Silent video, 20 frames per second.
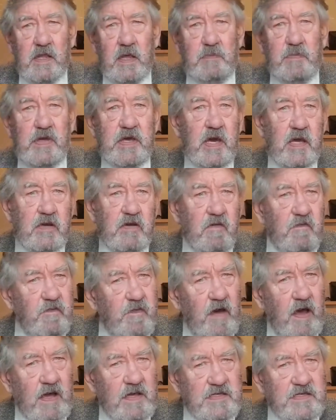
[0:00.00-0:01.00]
they begin to
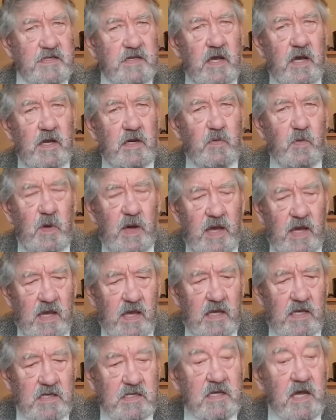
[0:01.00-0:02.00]
fast and
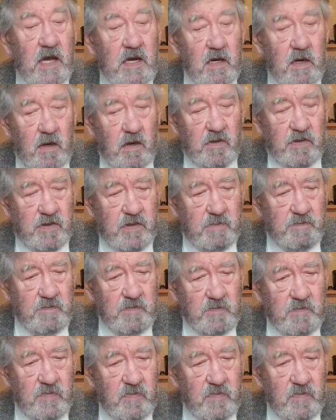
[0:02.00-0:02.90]
wear sackcloth.